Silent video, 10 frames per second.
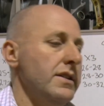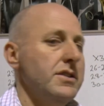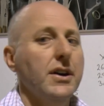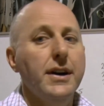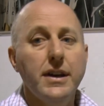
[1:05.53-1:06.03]

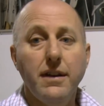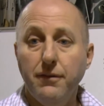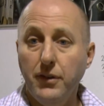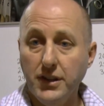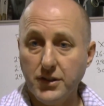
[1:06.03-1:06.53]
So your
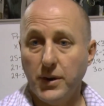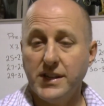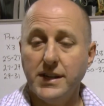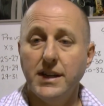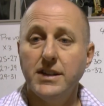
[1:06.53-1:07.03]
first
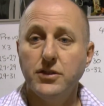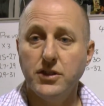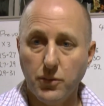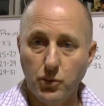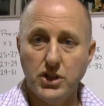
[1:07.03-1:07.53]
question is,
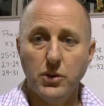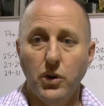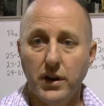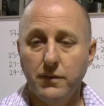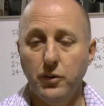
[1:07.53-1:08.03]
would you
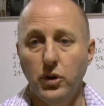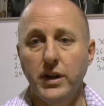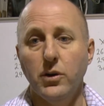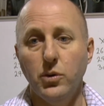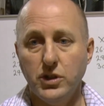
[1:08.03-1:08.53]
want a
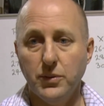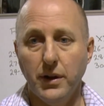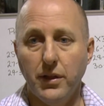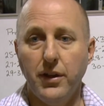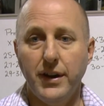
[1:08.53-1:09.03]
40 or would you
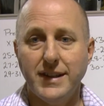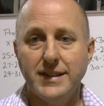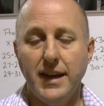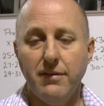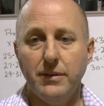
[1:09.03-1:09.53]
want
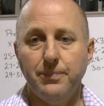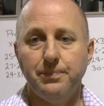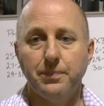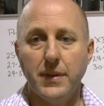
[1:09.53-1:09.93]
37?